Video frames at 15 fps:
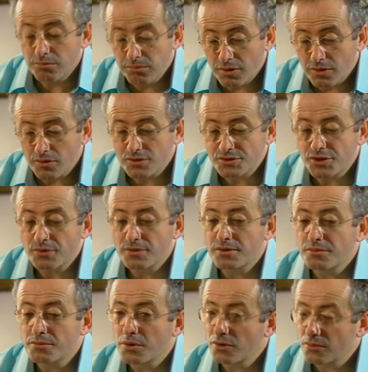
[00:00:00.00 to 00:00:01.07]
We're also
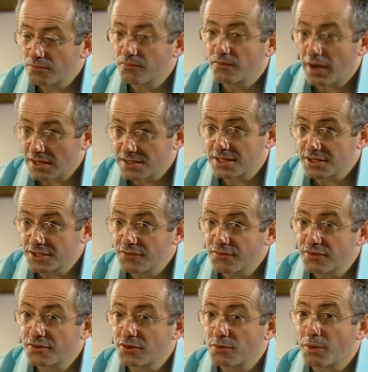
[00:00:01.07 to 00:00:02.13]
in a world vastly
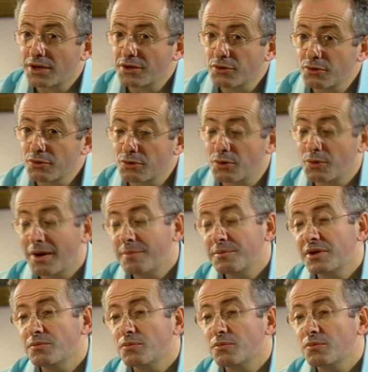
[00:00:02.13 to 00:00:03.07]
different to the one you grew up